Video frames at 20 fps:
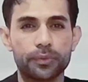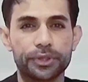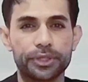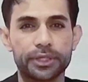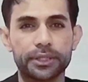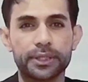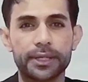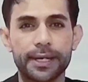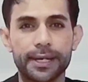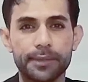we
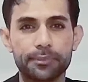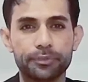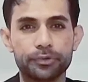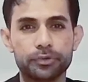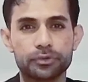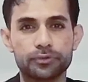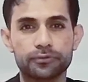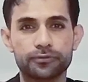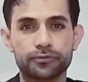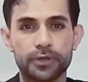can help
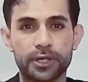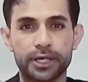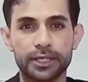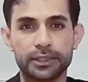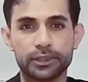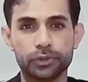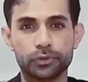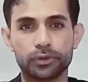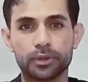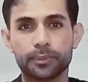you to
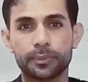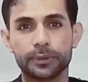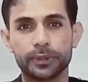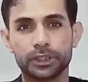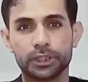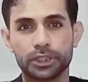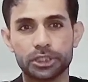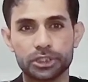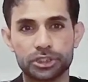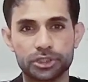file your
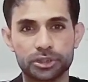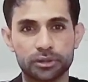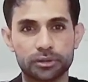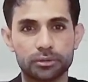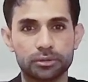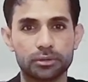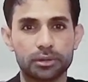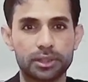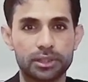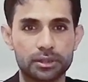
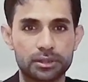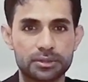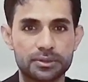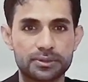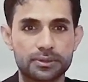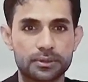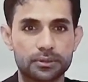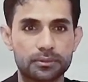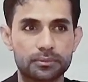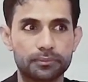application.
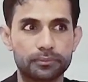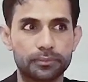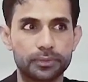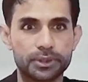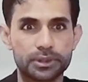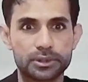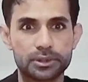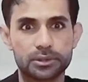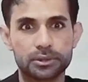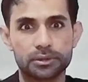It's a
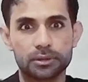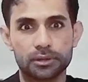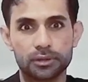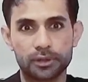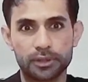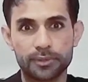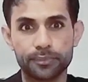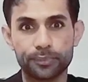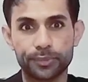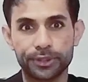bit
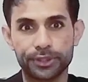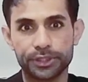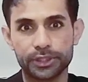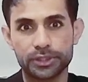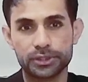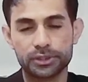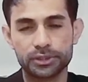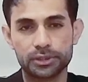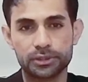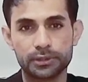
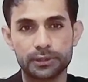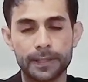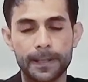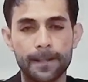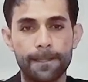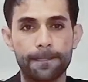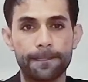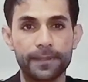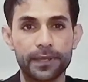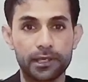complicated.
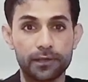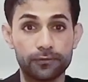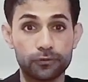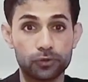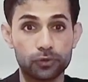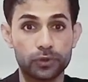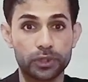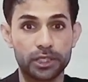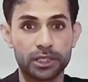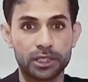
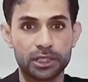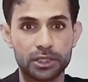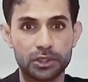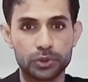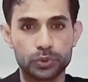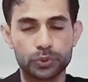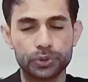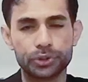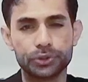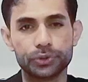If you
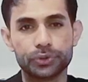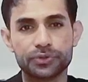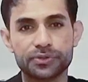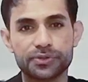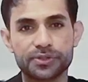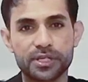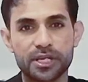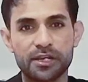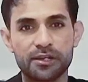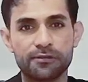cannot do it
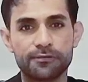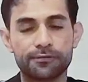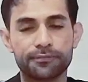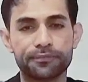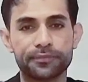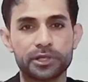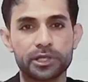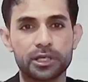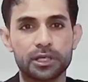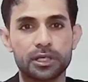yourself,
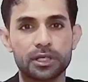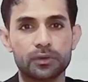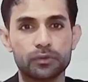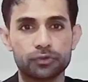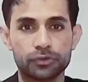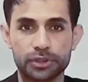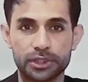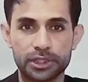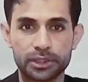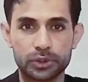
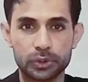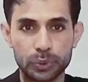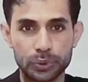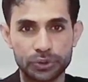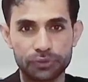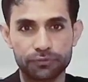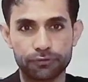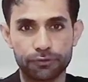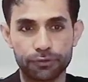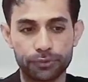we can do
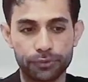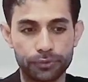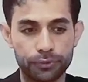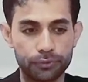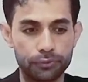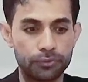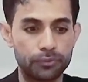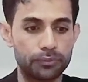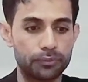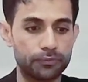it for
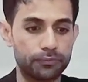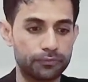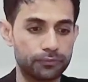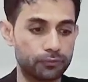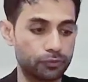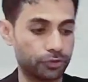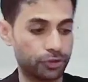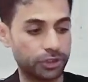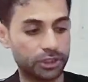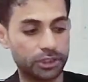you.
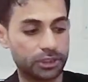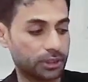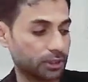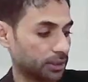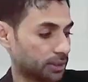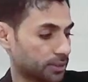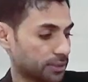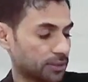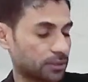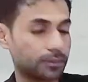We need
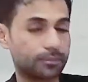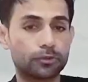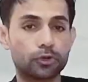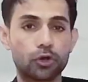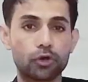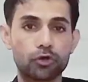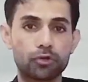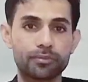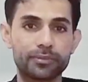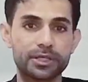some
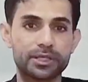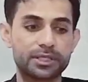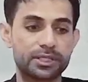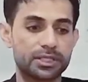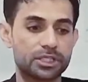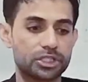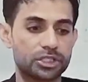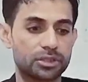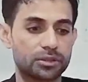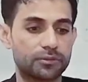
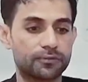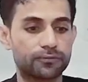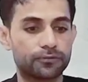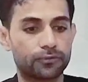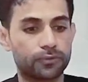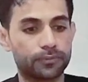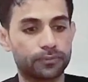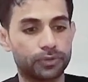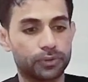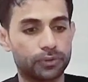documentation
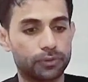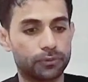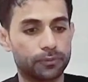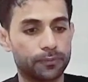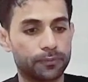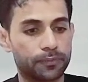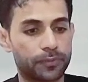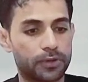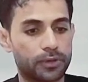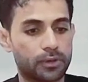from you,